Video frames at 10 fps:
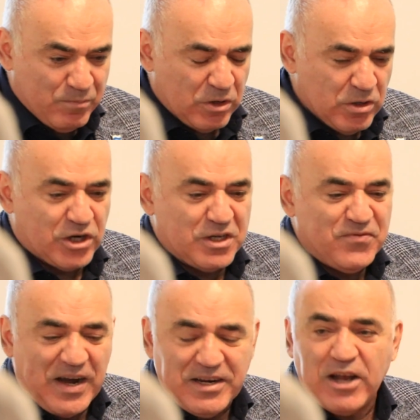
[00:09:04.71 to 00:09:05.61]

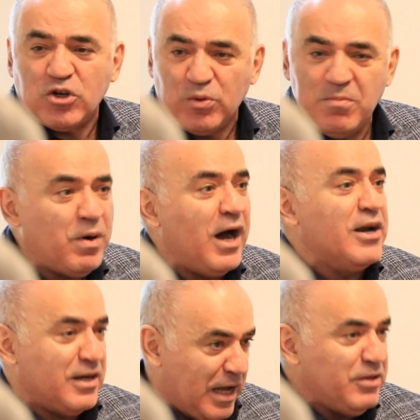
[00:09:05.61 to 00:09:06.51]
largest financial
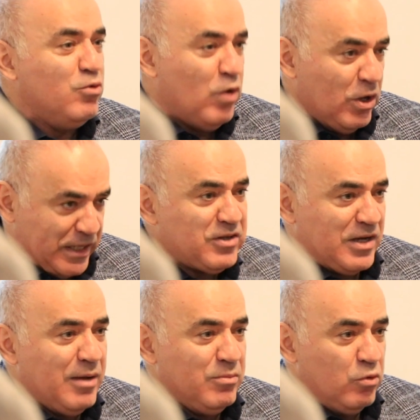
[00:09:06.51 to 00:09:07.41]
empire at the world at the
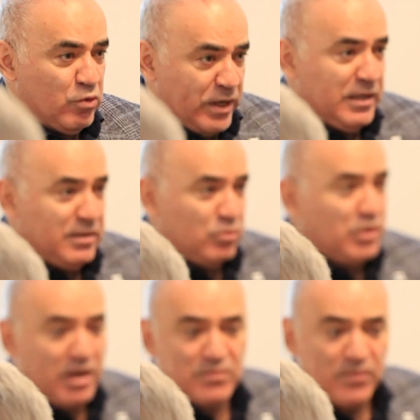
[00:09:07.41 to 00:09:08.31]
time, already in
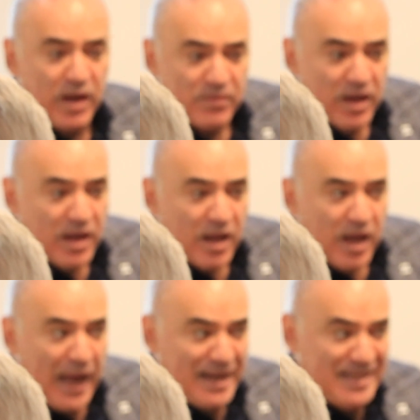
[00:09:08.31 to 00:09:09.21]
2005.
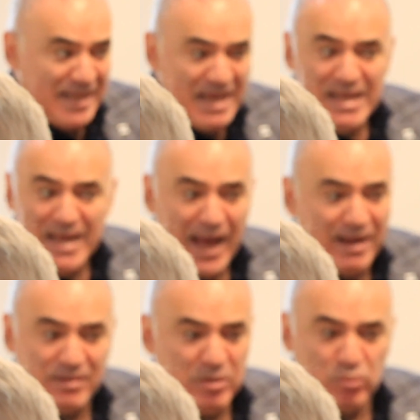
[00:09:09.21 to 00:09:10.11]
And he
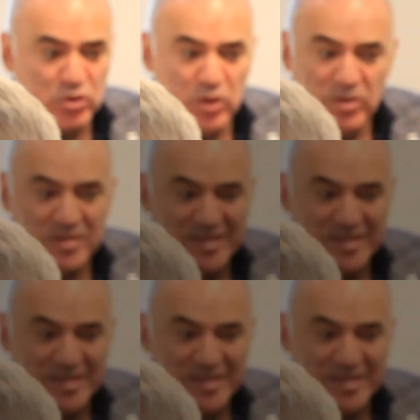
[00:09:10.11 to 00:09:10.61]
was not